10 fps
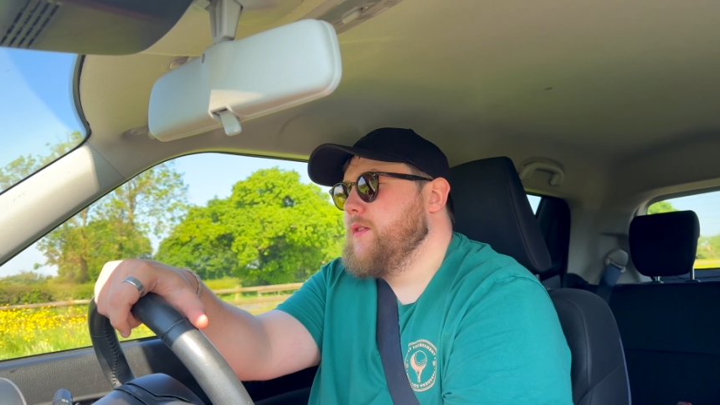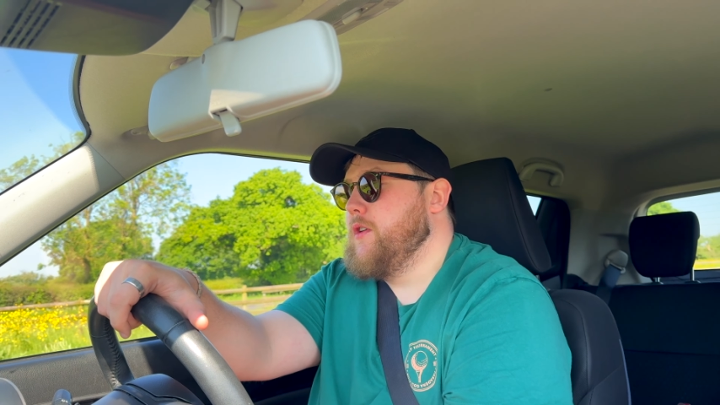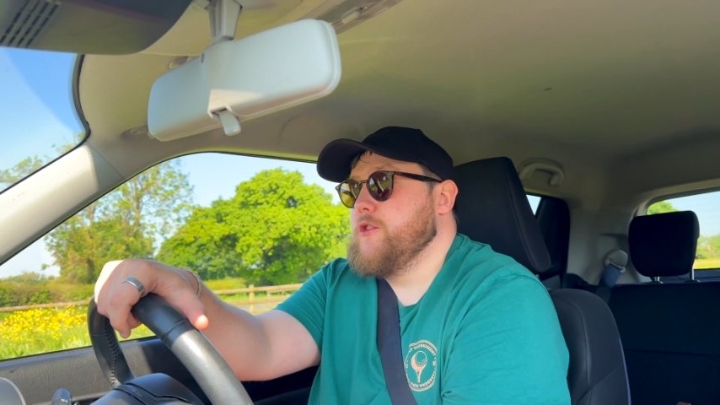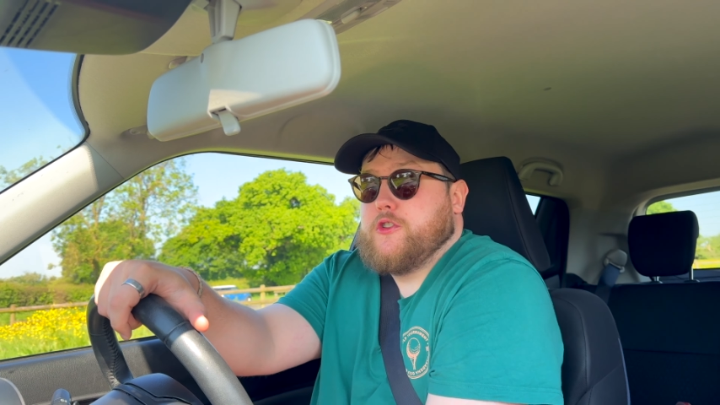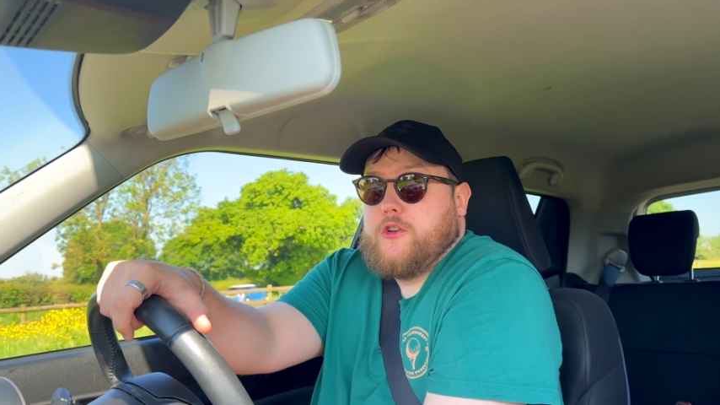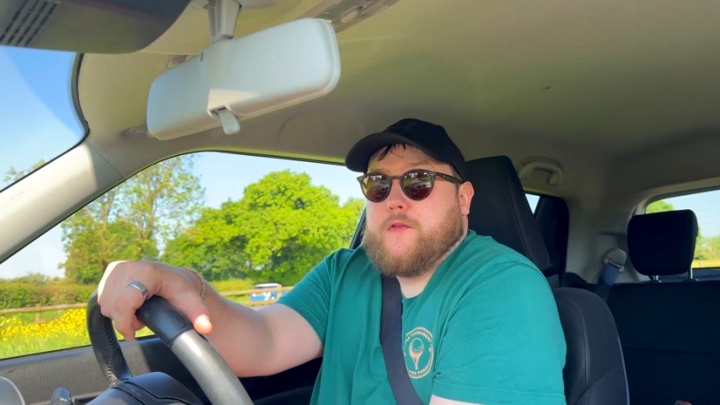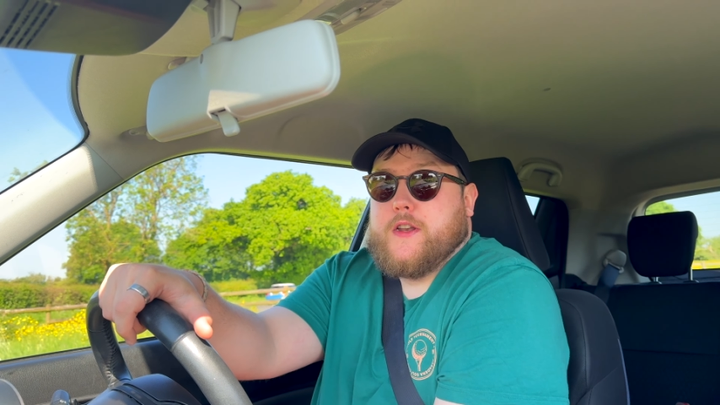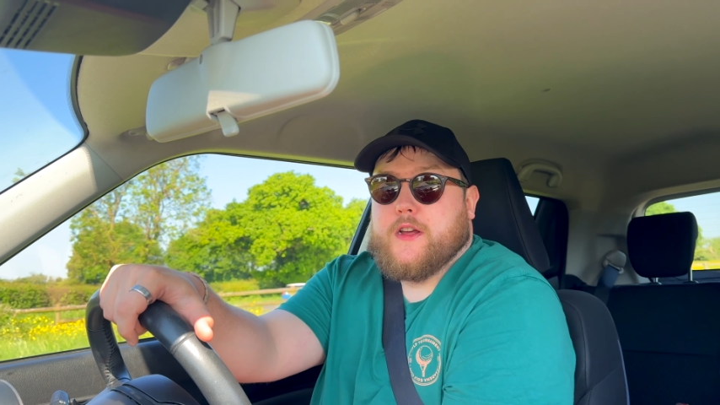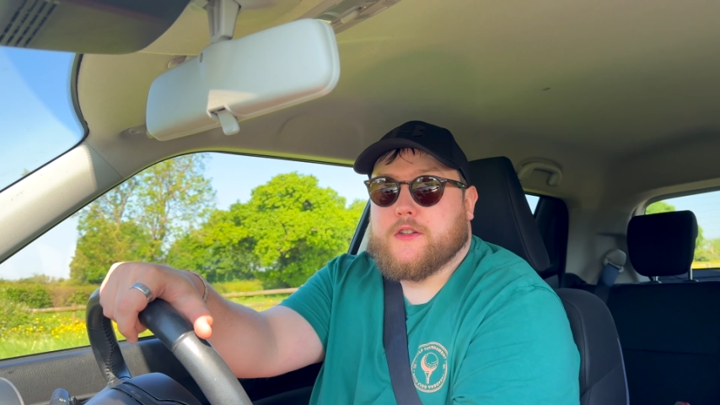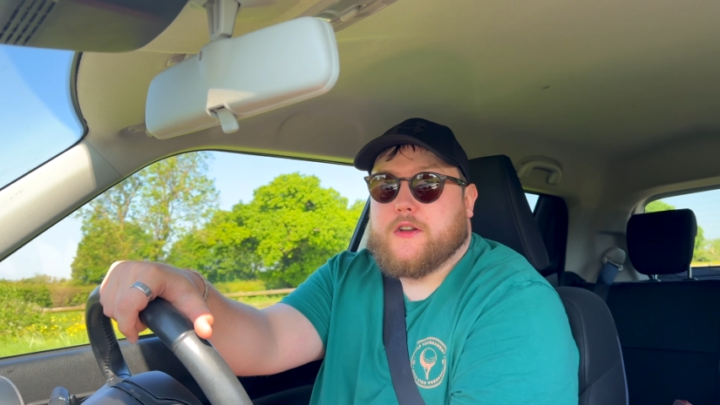Well, I'll do 2
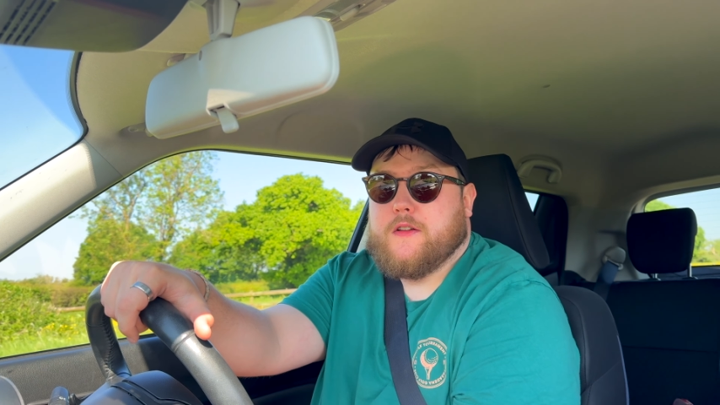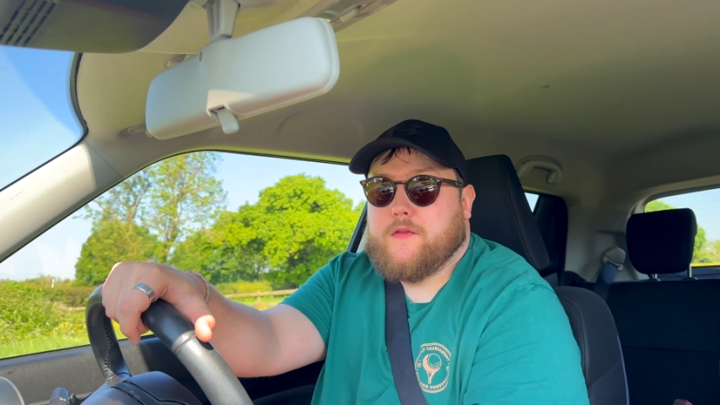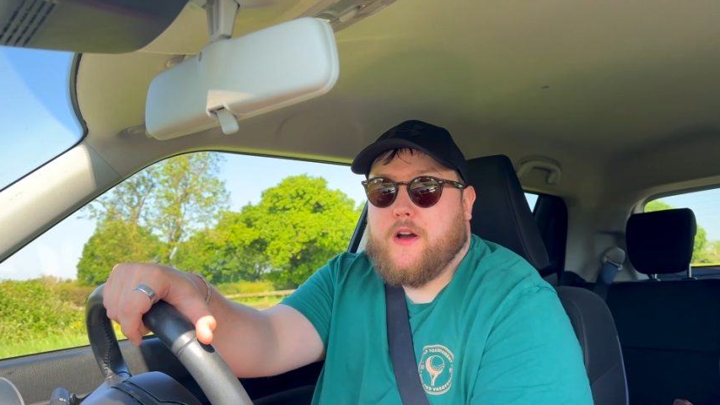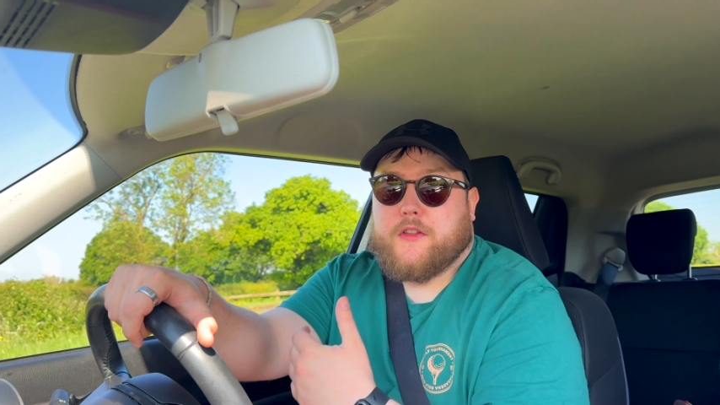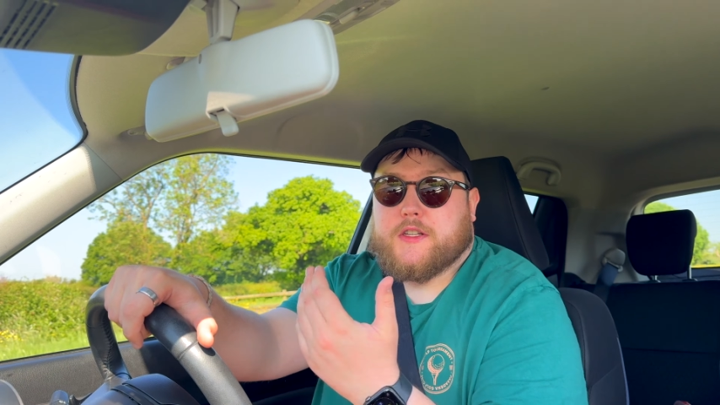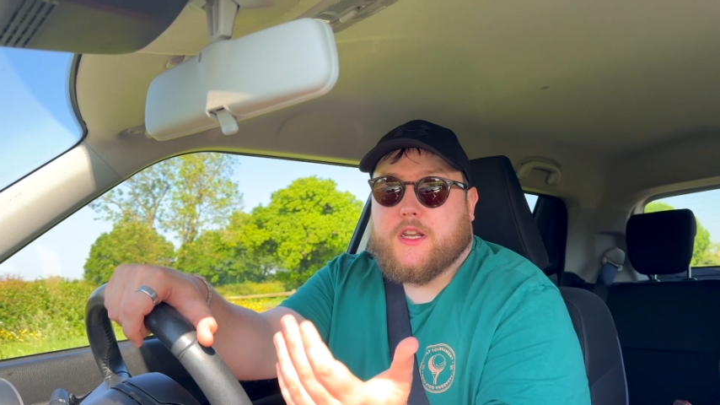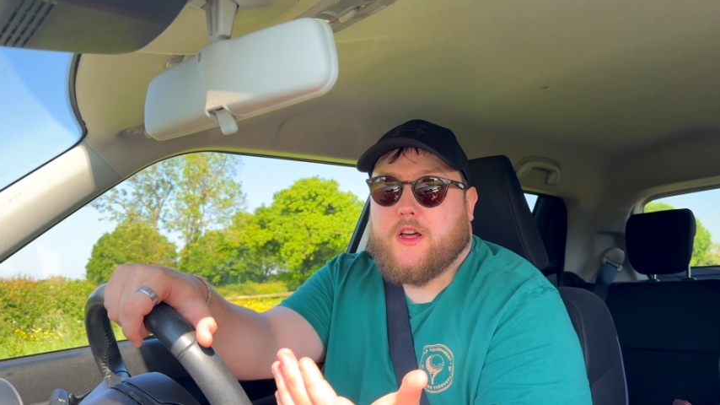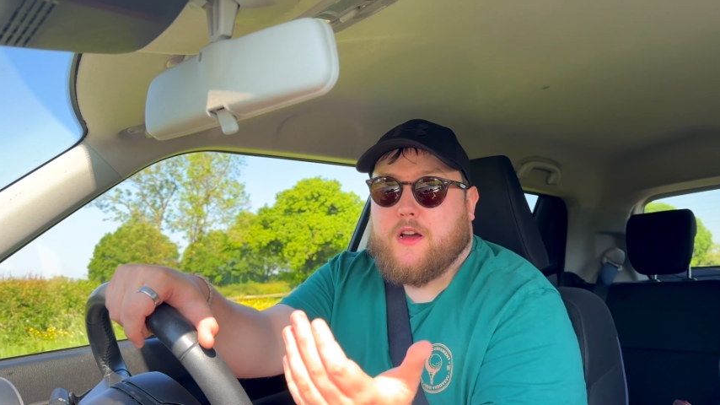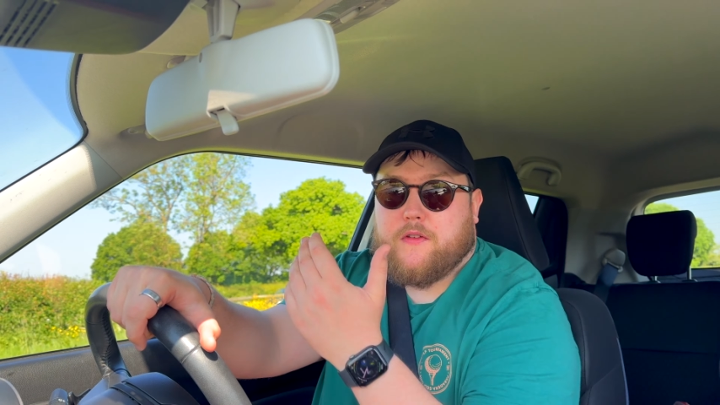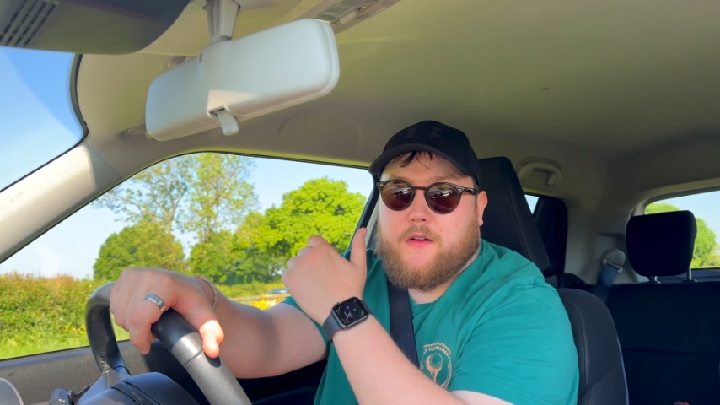videos on it. 5 things I
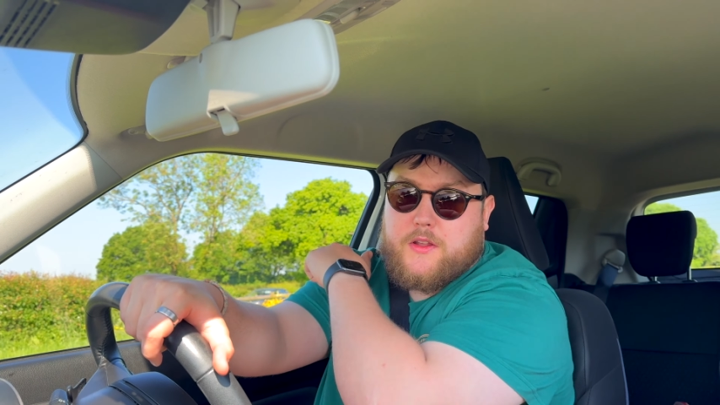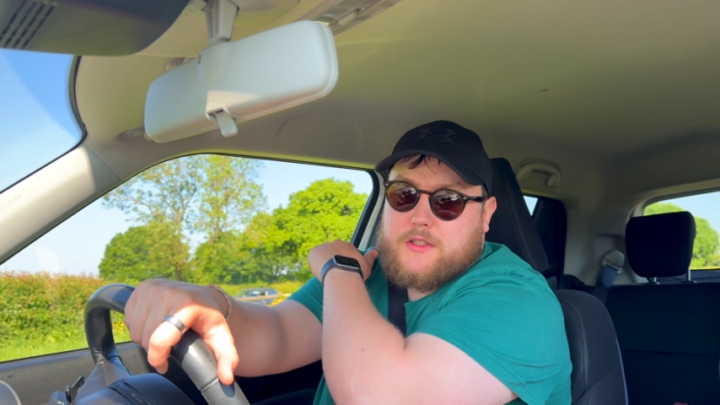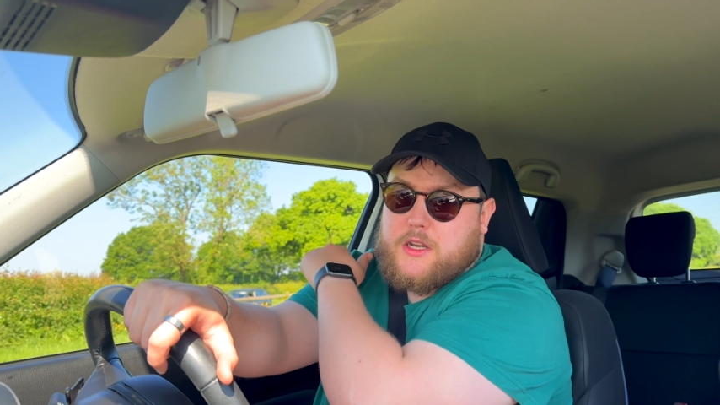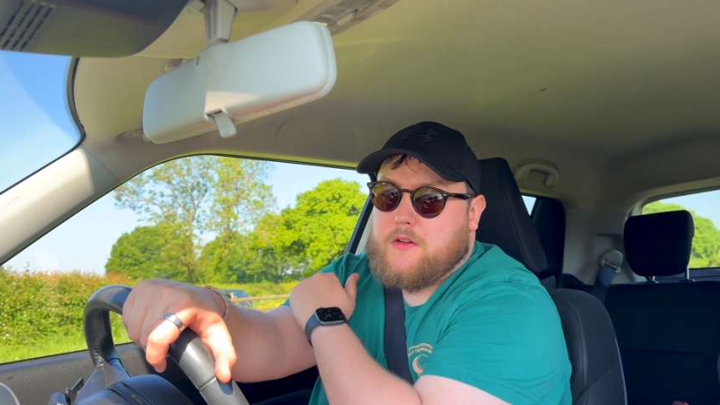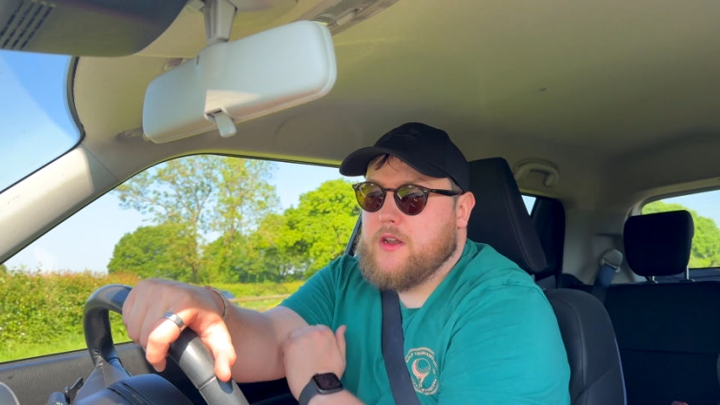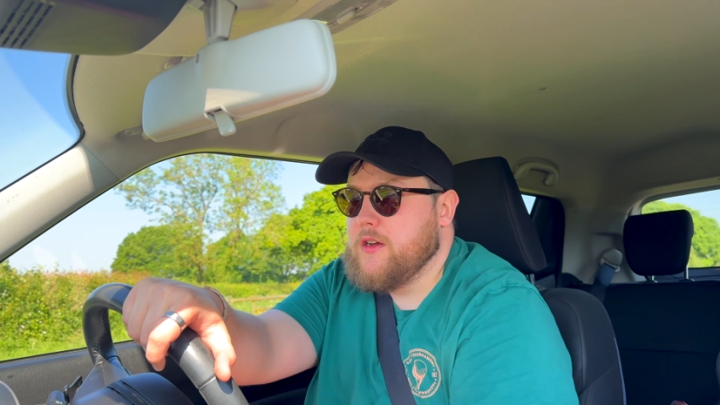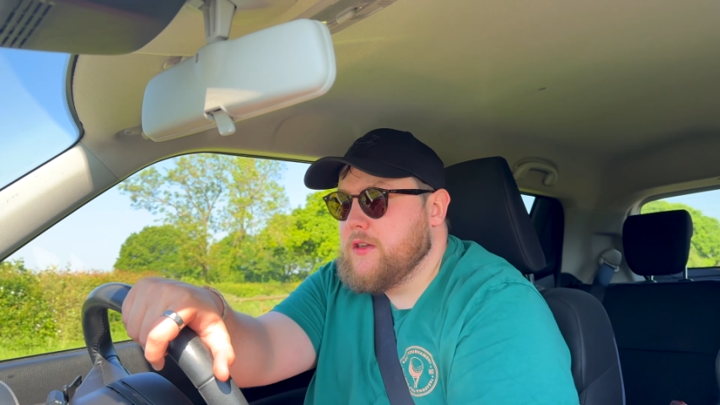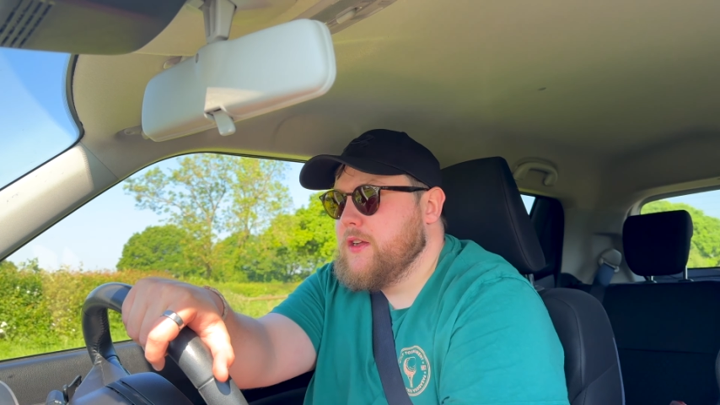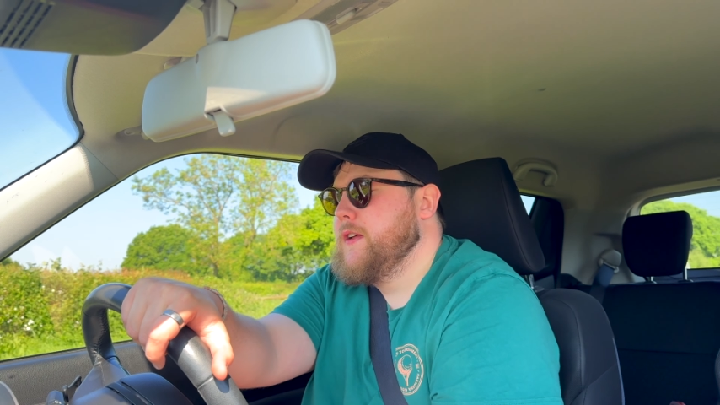like, 5 things I don't like.